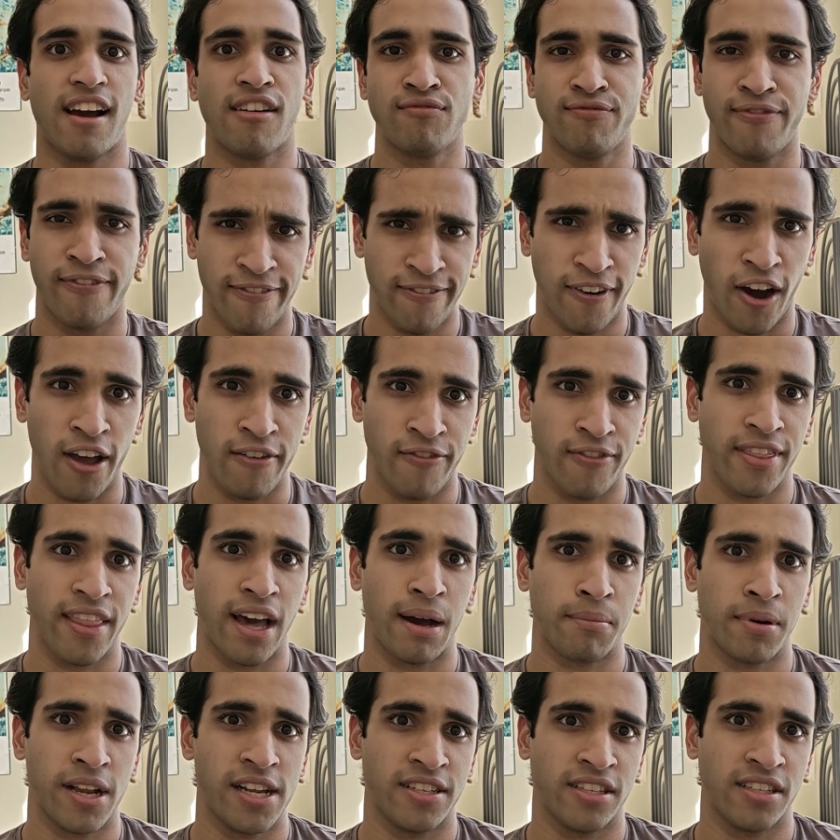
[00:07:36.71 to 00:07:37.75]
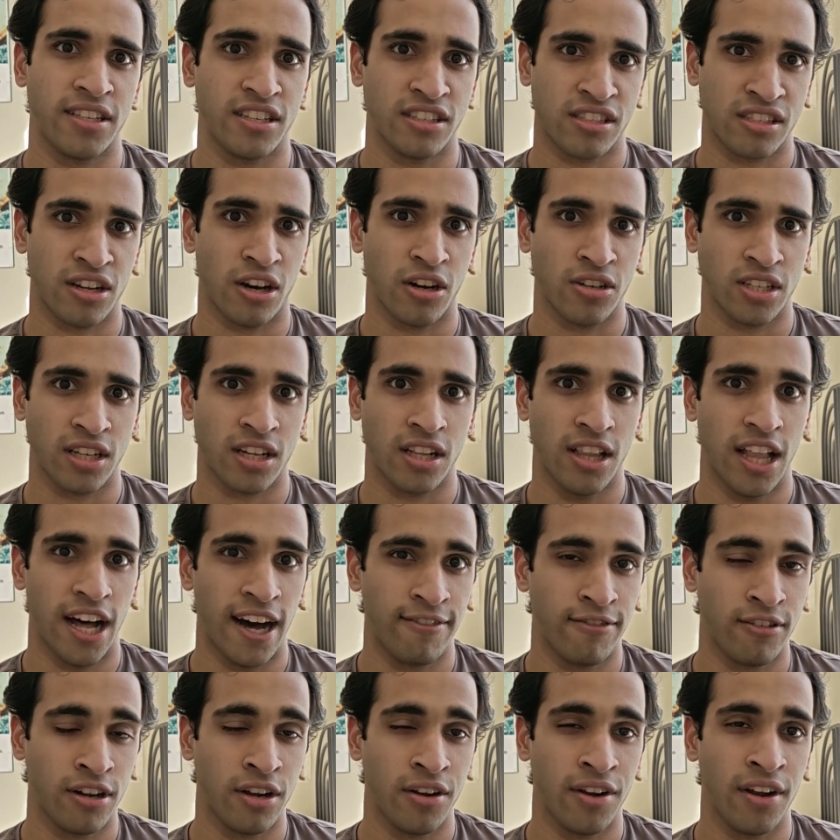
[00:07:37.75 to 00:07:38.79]
and fight for that place in the starting
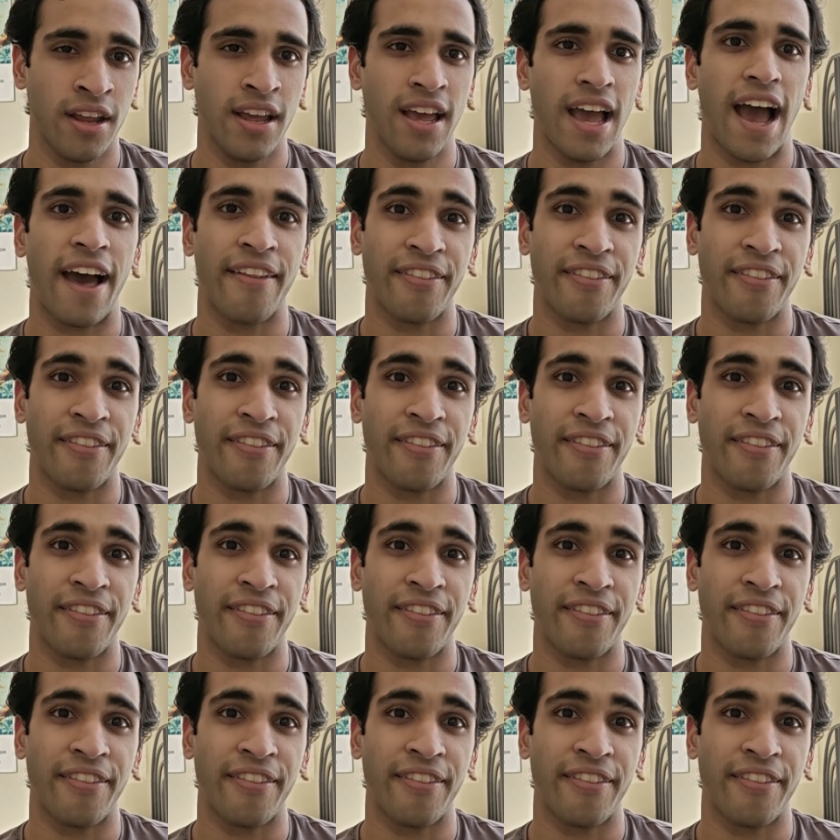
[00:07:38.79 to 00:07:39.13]
11,